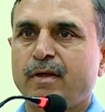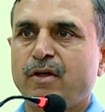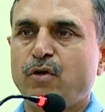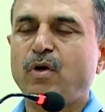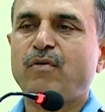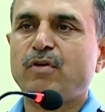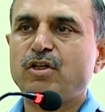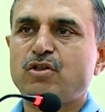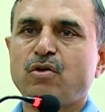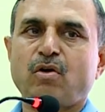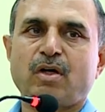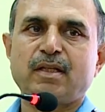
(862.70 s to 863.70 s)
You have to
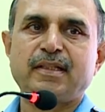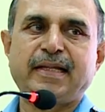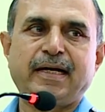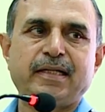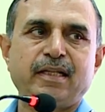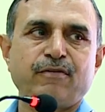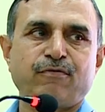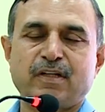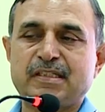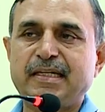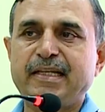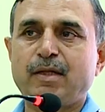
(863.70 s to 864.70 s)
ensure that
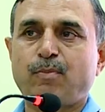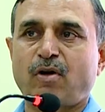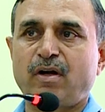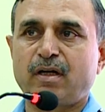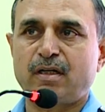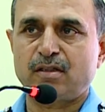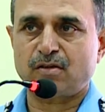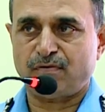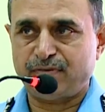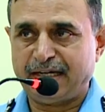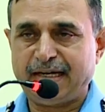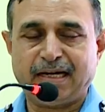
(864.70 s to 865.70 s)
firstly, the product is of
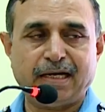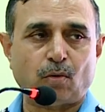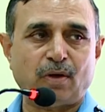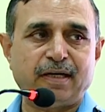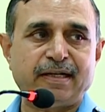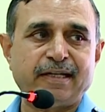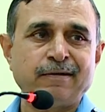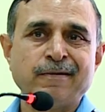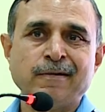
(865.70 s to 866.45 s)
very high quality